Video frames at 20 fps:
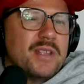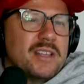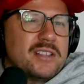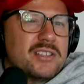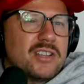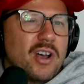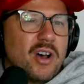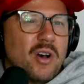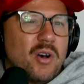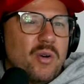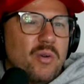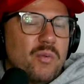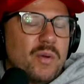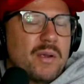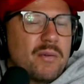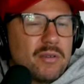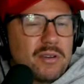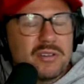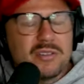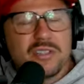so
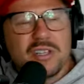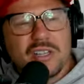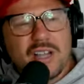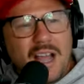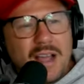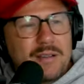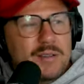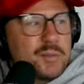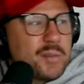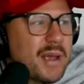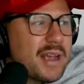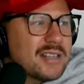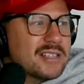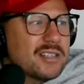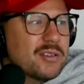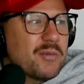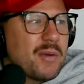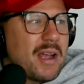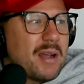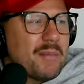we were just I was
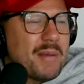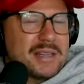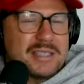passing around.